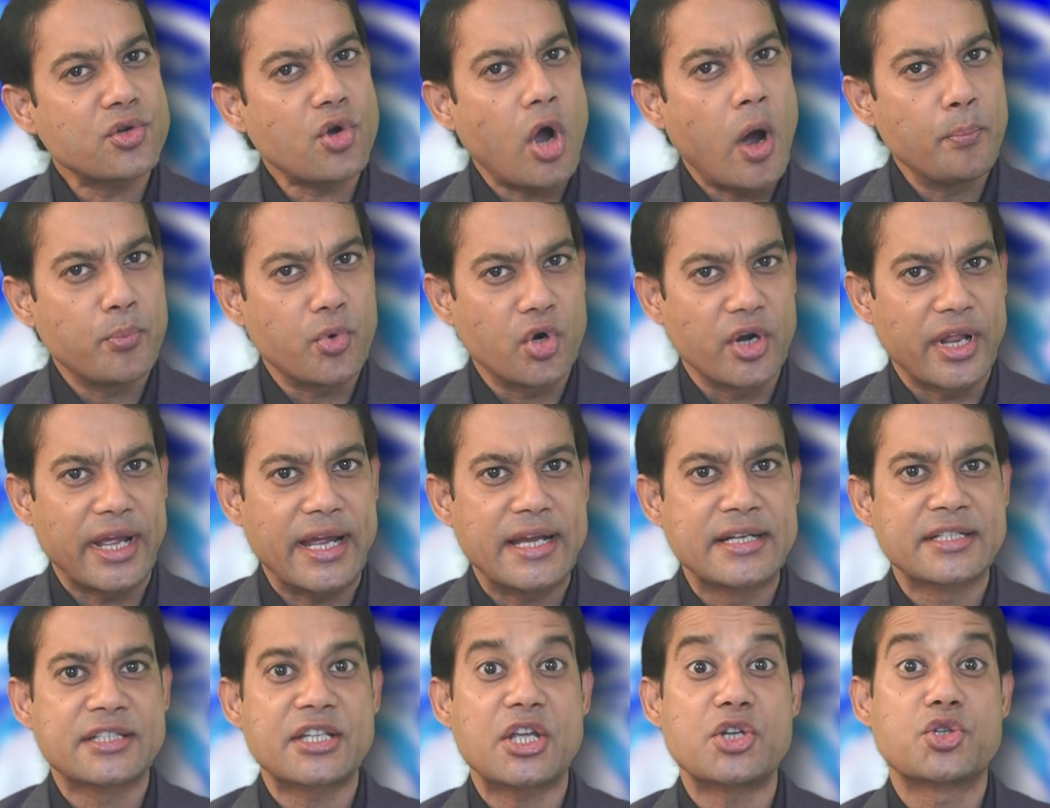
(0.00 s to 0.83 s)

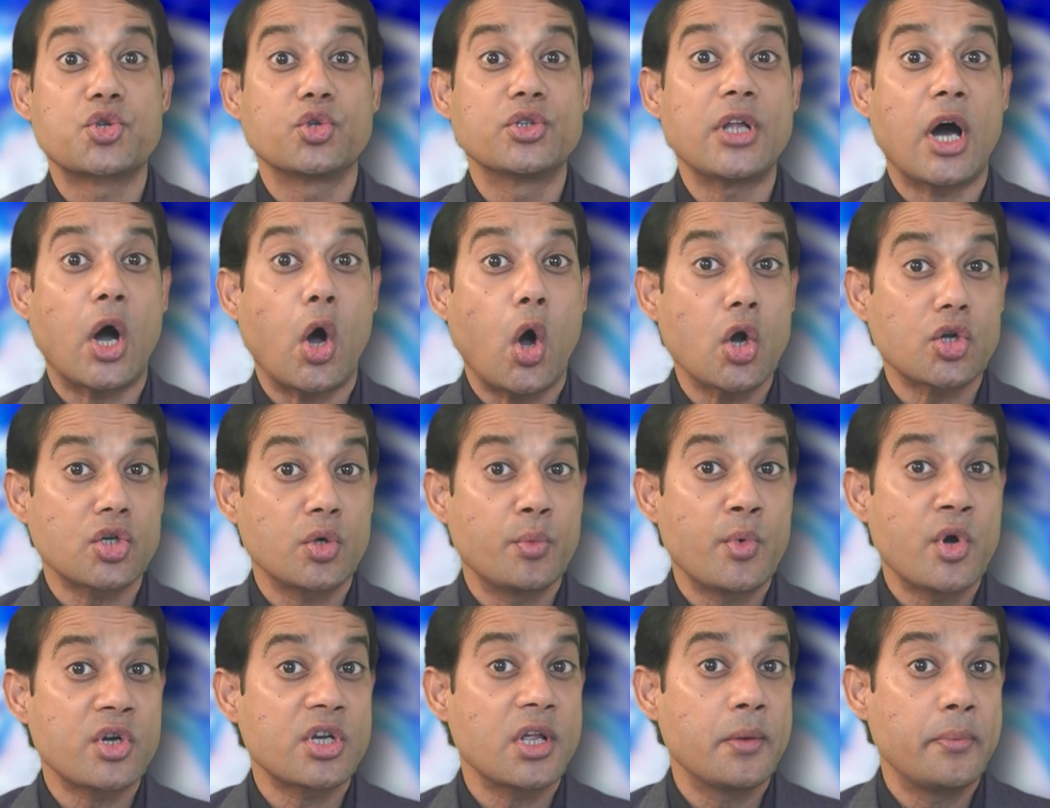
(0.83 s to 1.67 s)
components to the
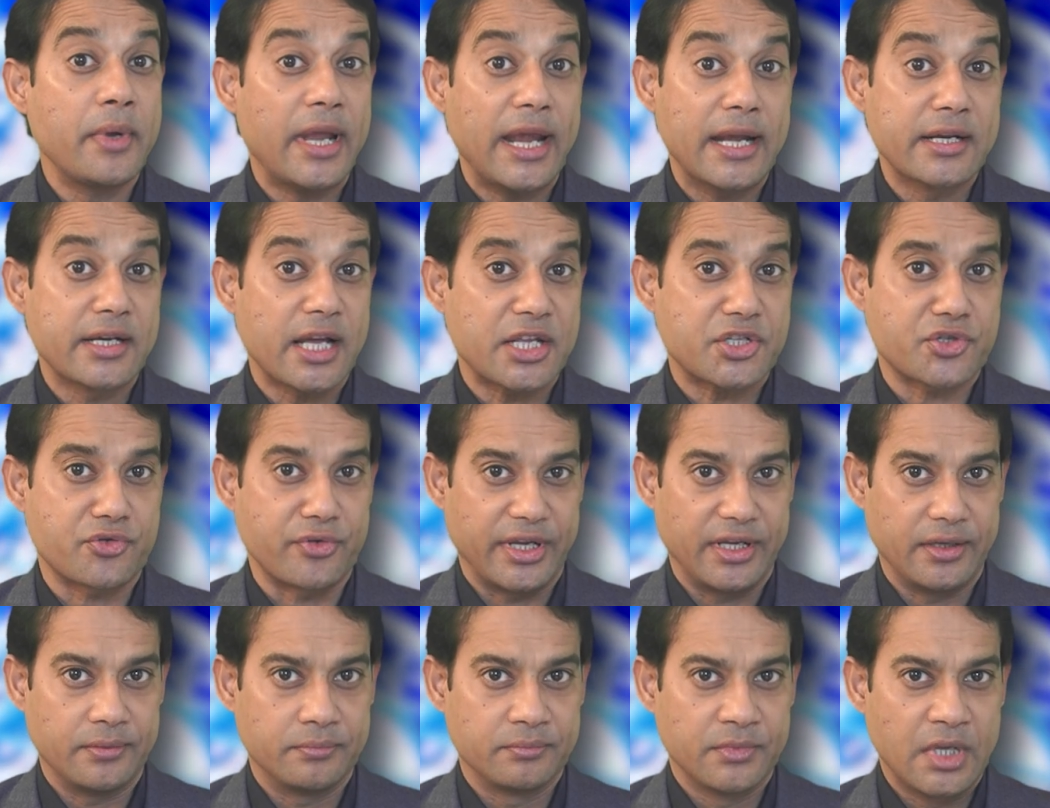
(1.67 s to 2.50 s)
automotive
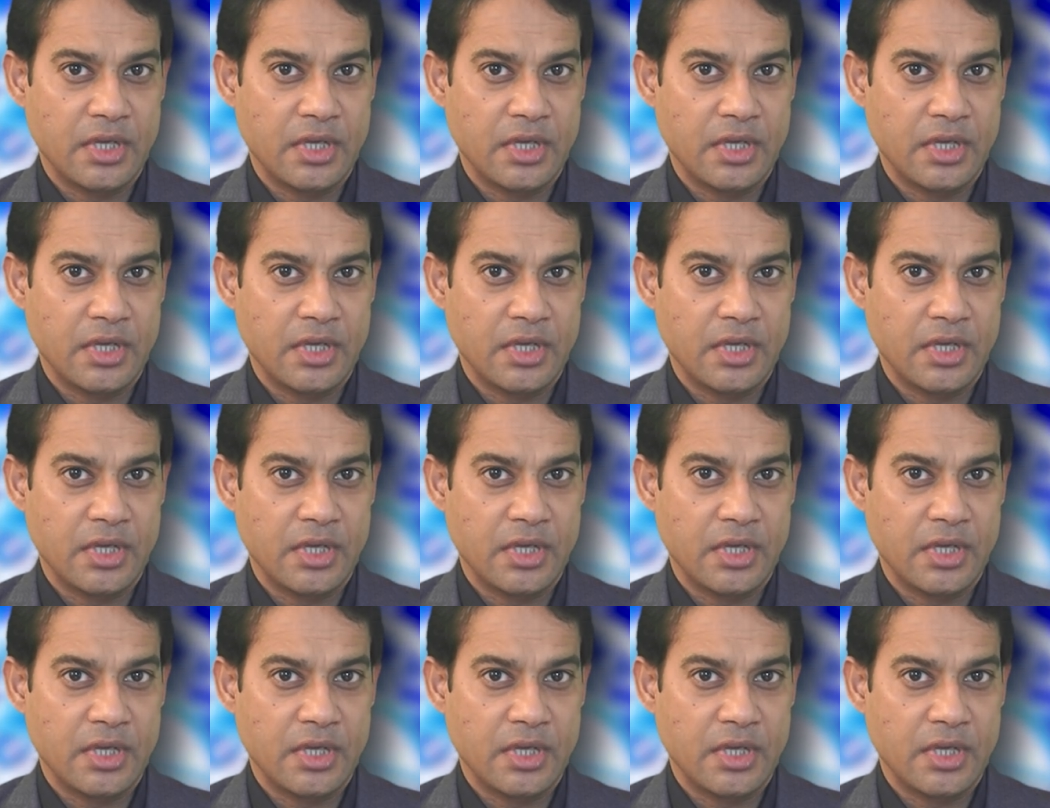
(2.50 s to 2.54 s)
industry.